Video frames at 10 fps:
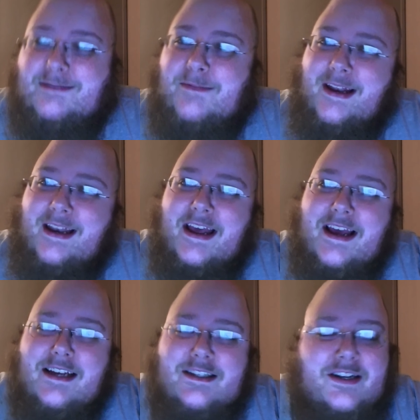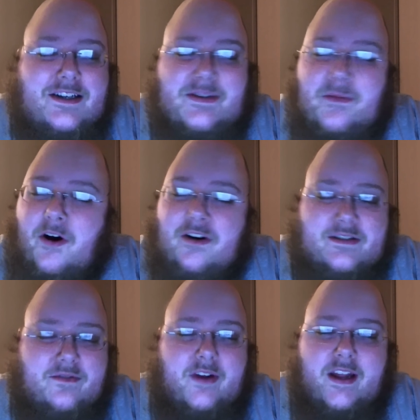I mean, she does some
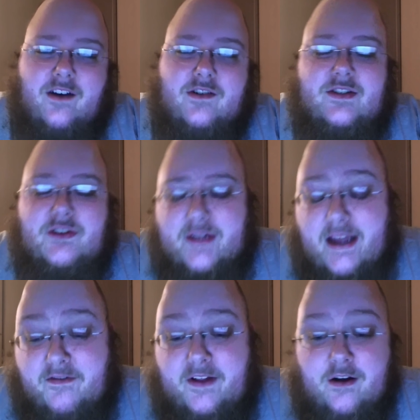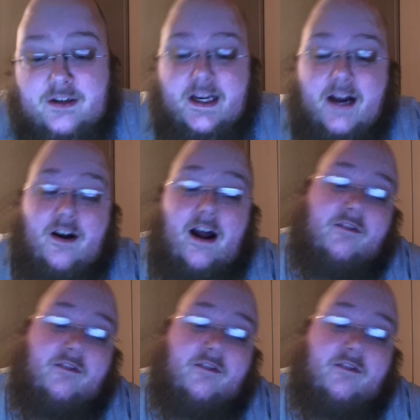awesome videos, so definitely go check her out.